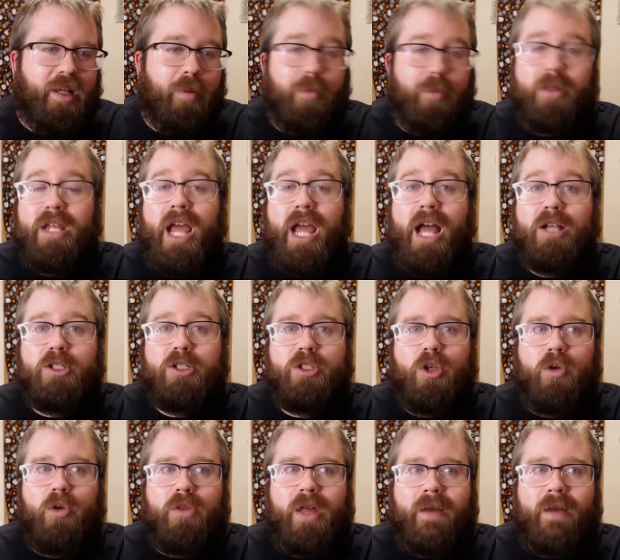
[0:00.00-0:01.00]
but yeah,
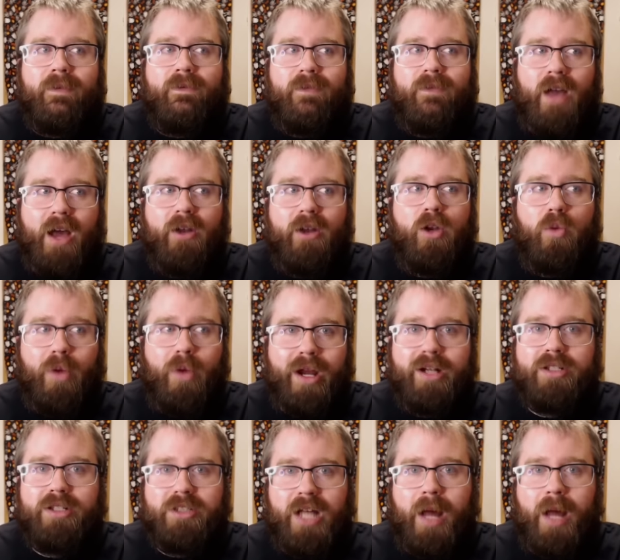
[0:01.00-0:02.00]
so they found a way
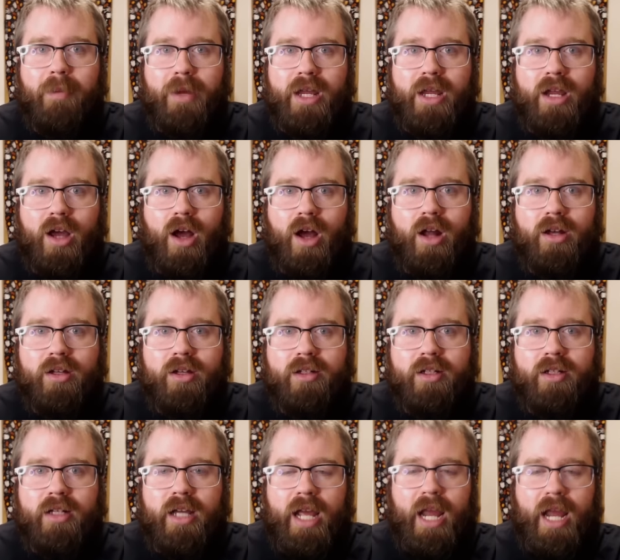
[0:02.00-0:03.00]
to stop Eon.
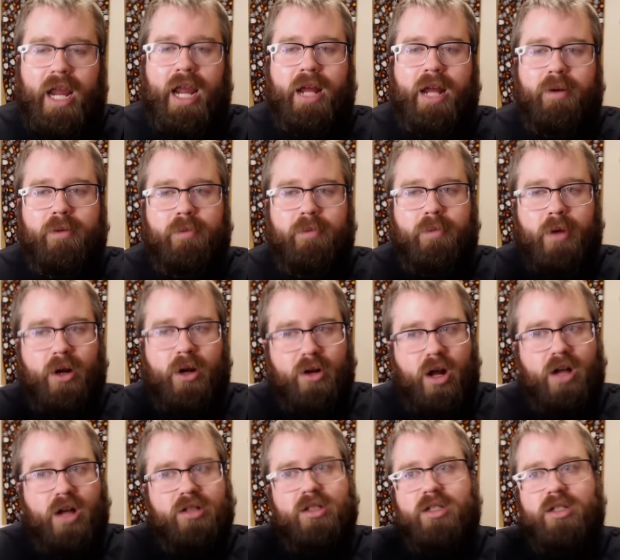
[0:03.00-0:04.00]
And
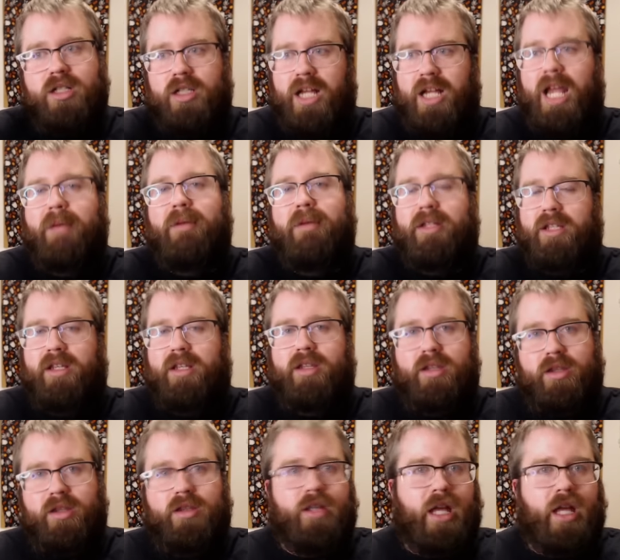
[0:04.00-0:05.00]
Paradox is claiming that,
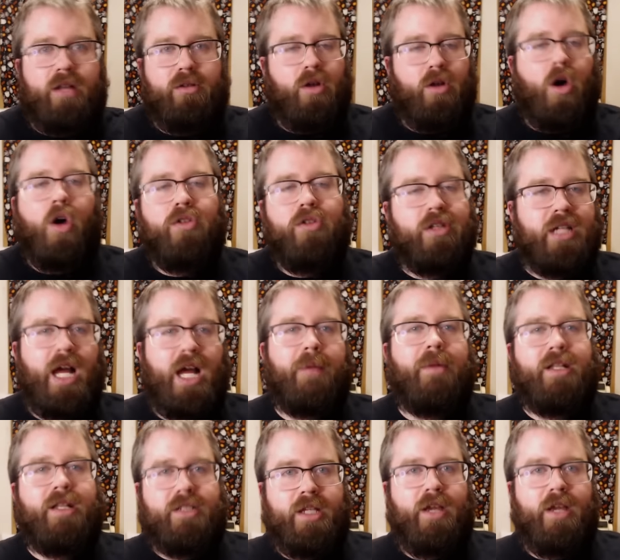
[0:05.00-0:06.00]
that all the
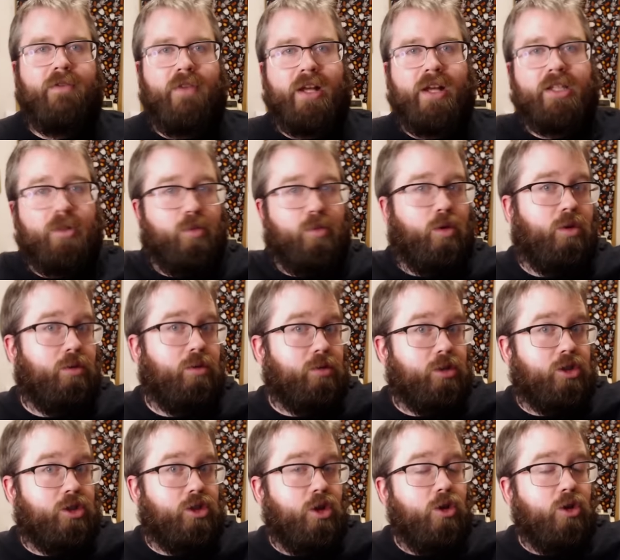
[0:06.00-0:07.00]
timelines he affected will
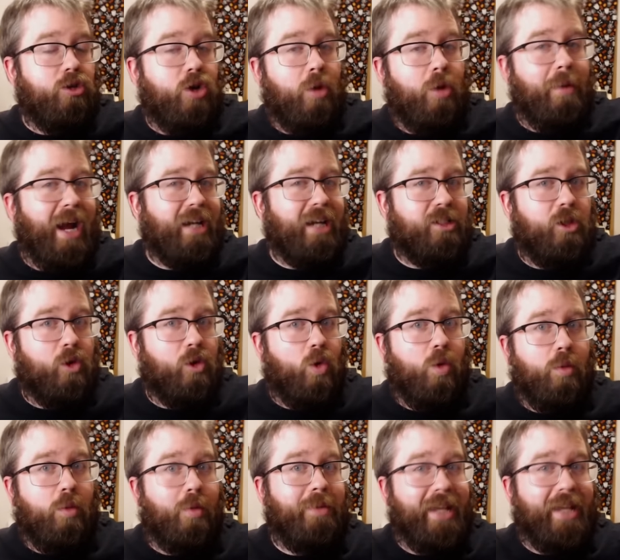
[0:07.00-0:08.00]
soon go back to
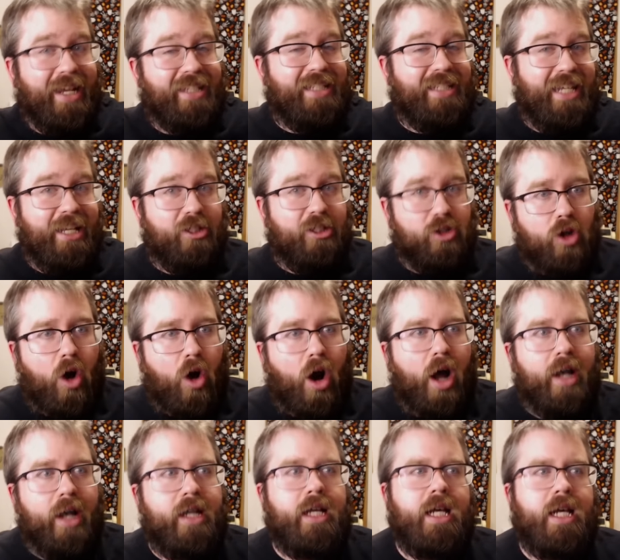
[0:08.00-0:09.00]
normal because he is
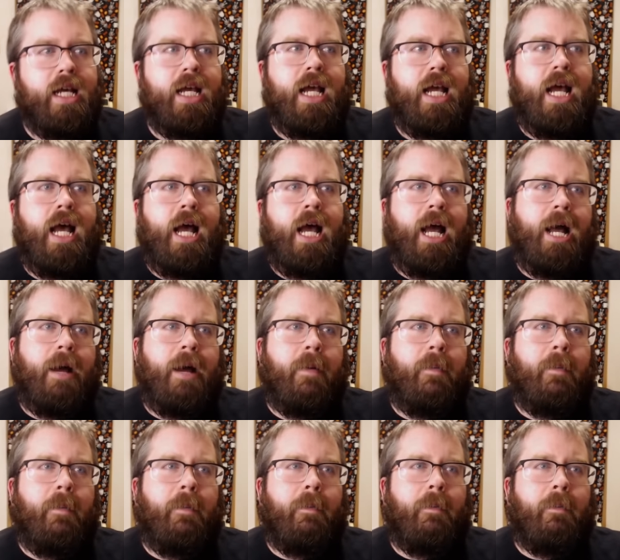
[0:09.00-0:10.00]
gone.
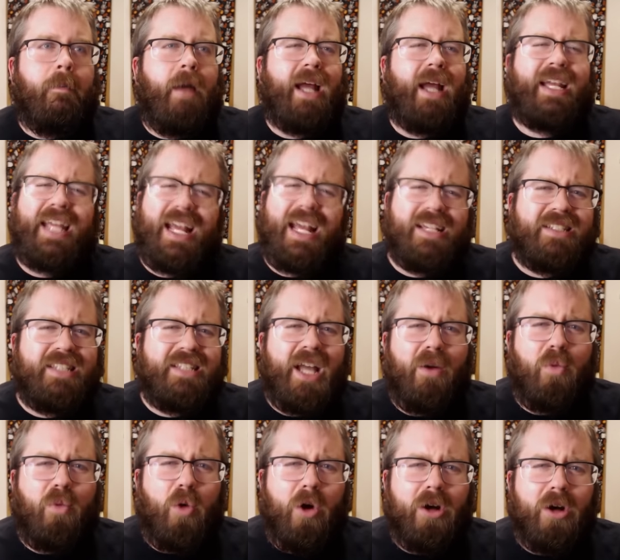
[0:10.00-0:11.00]
I guess that
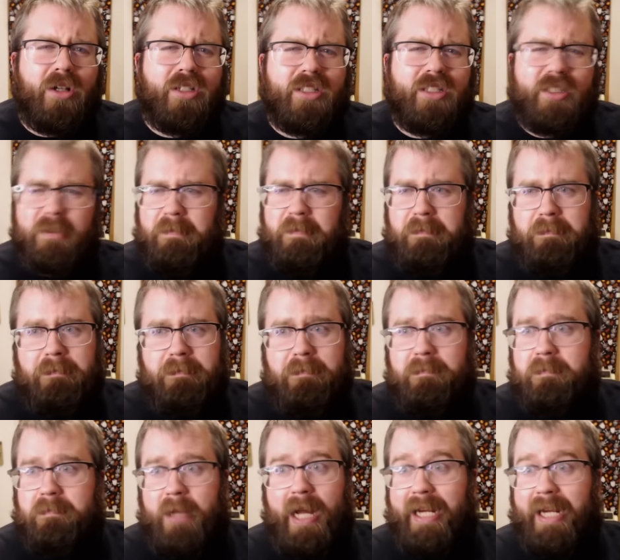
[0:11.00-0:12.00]
works.
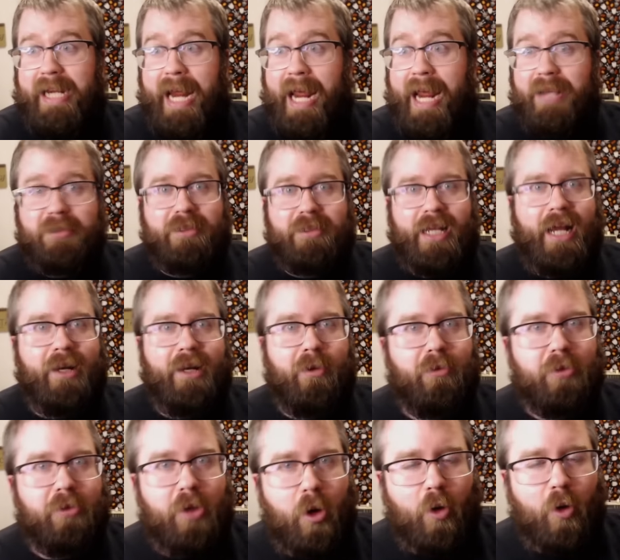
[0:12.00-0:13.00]
I guess. I don't
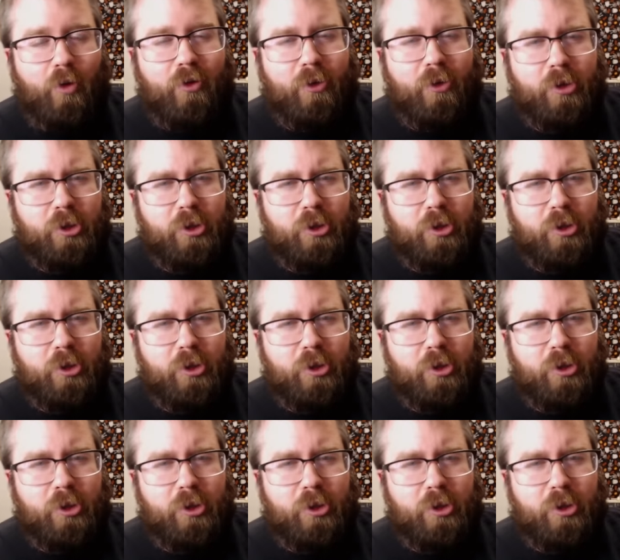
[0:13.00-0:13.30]
know for